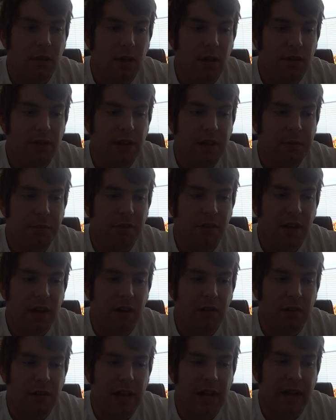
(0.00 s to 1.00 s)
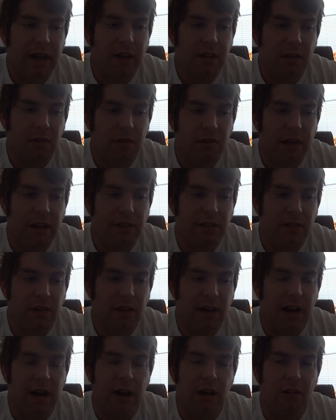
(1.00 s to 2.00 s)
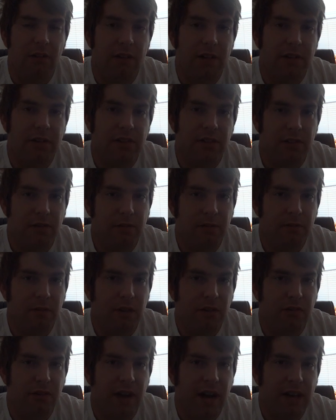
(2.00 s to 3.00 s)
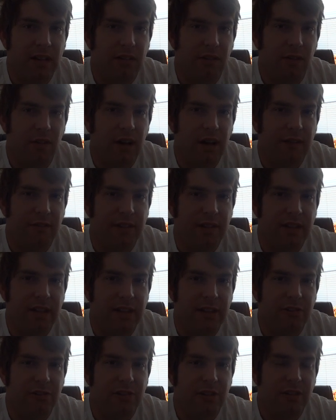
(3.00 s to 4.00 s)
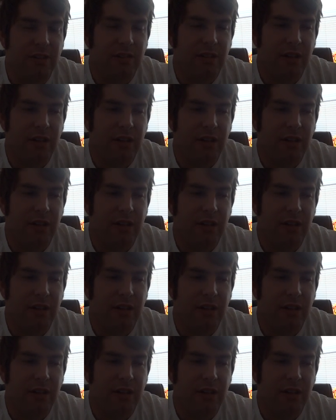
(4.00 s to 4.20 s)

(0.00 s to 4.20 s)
seems like when I go to Windsor, I always attract a lot of attention,